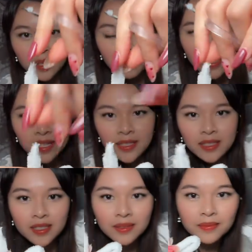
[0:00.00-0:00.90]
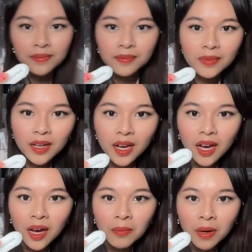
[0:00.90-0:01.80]
it makes
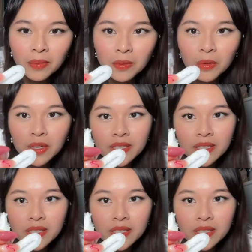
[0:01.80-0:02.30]
a proper point.